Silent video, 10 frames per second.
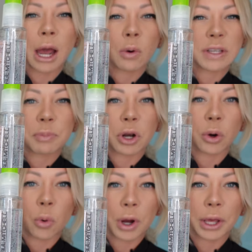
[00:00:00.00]
I always put an
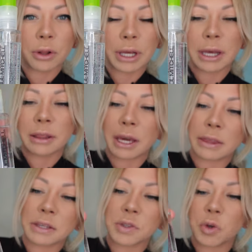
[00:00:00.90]
oil in like
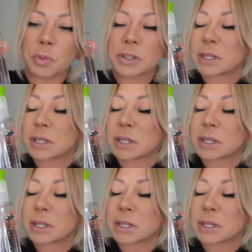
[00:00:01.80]
this super